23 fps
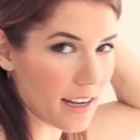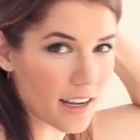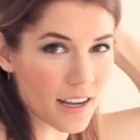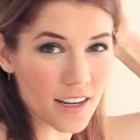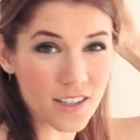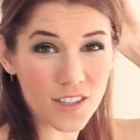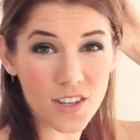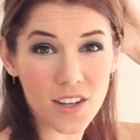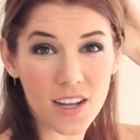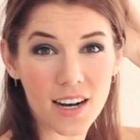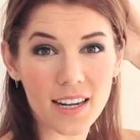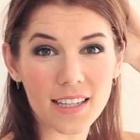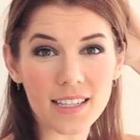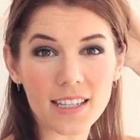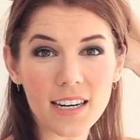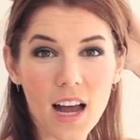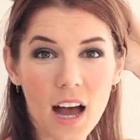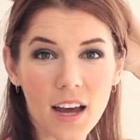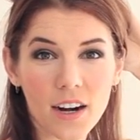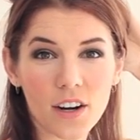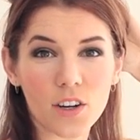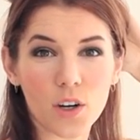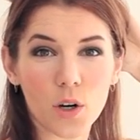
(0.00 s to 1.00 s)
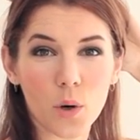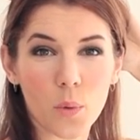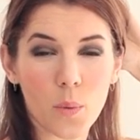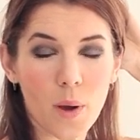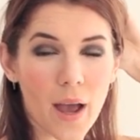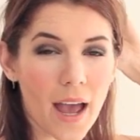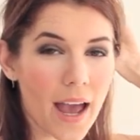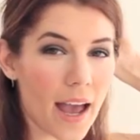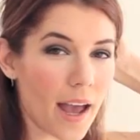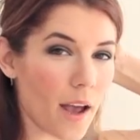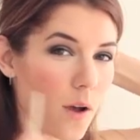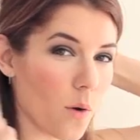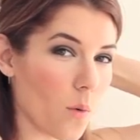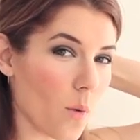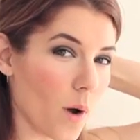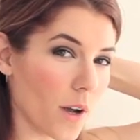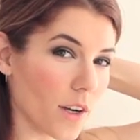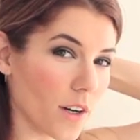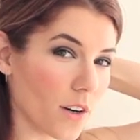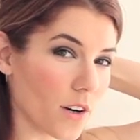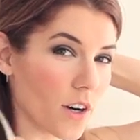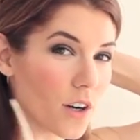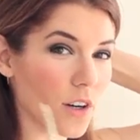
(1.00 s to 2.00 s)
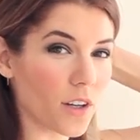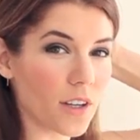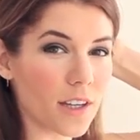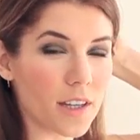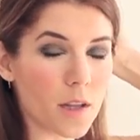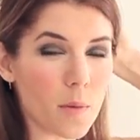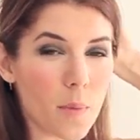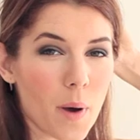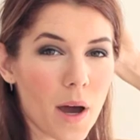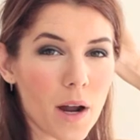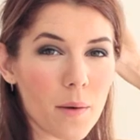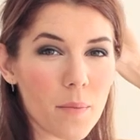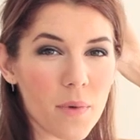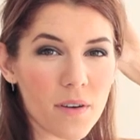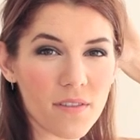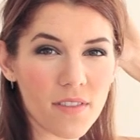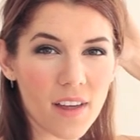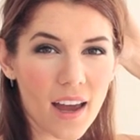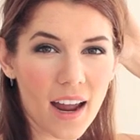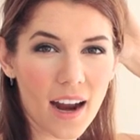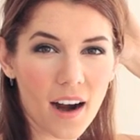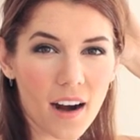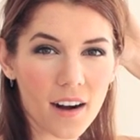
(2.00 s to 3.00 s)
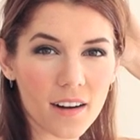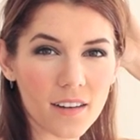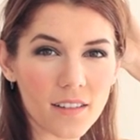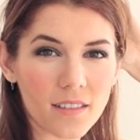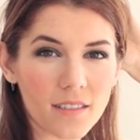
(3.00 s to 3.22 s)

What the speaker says: so that it's not in your way while you're curling the bottom of the hair.